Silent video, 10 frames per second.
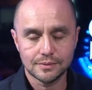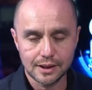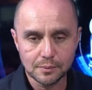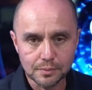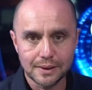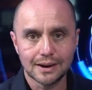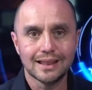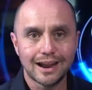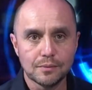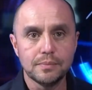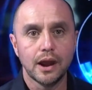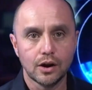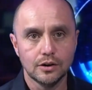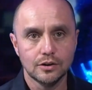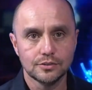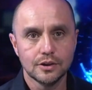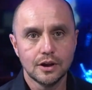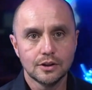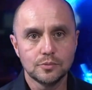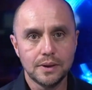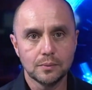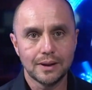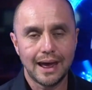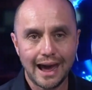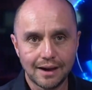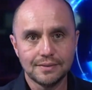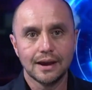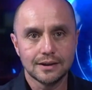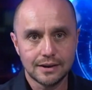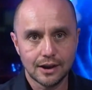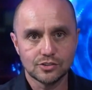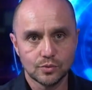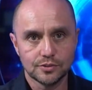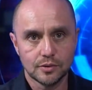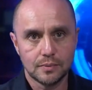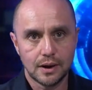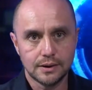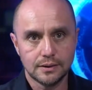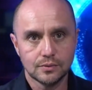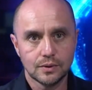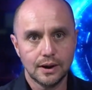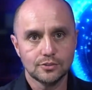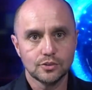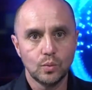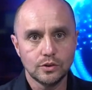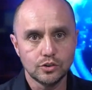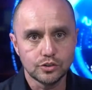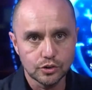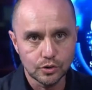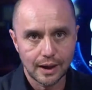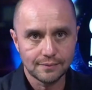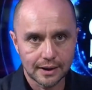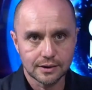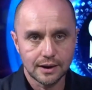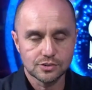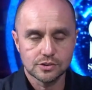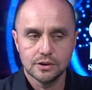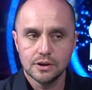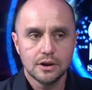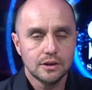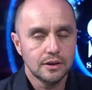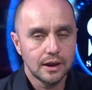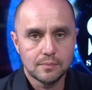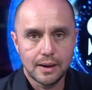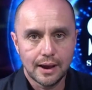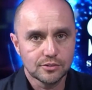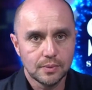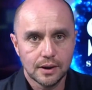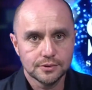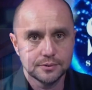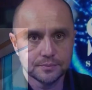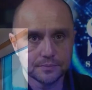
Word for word: implemented a mm-hmm. lot of barriers to be able to have that connection with somebody, right? So when you do have that connection, you got to maximize it.